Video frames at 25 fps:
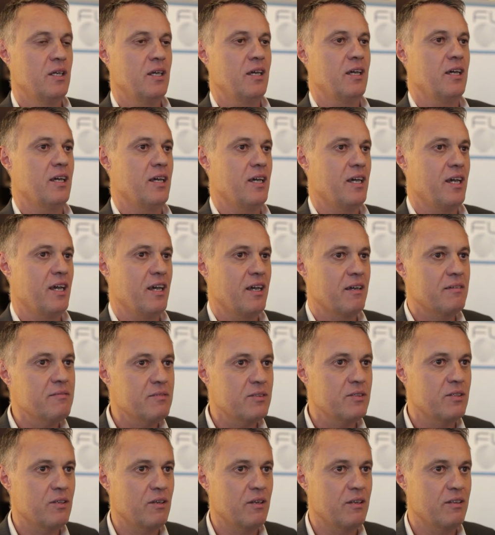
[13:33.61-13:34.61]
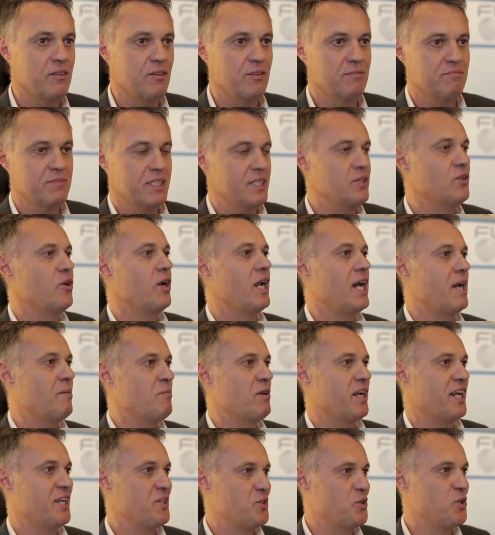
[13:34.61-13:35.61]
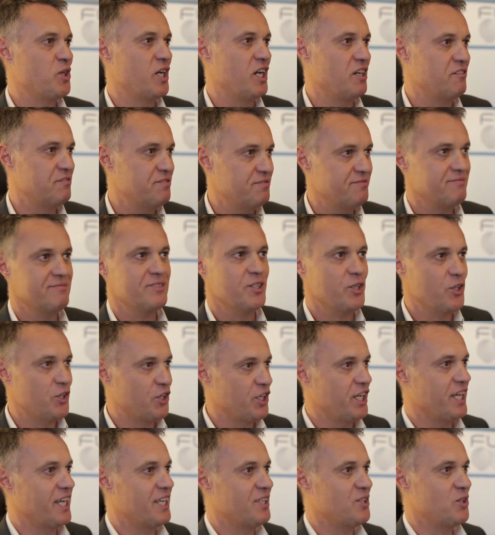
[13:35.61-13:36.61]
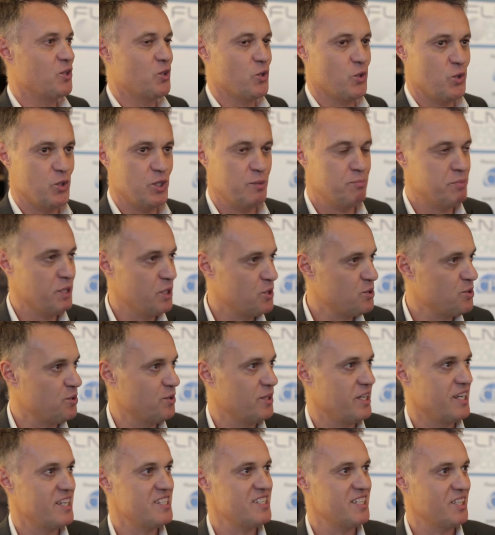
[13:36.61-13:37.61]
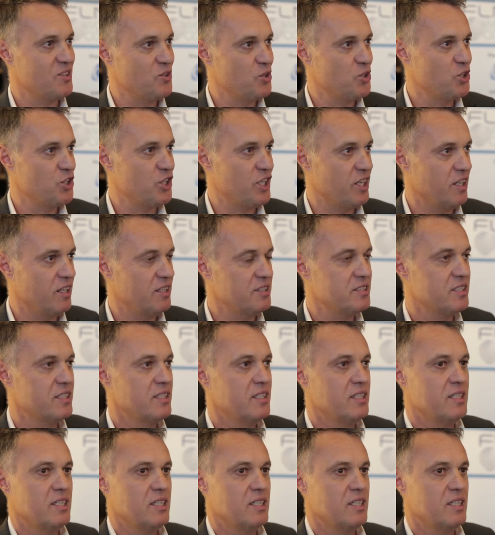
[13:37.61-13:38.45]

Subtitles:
in the limelight you have again the Petronas and the Shells.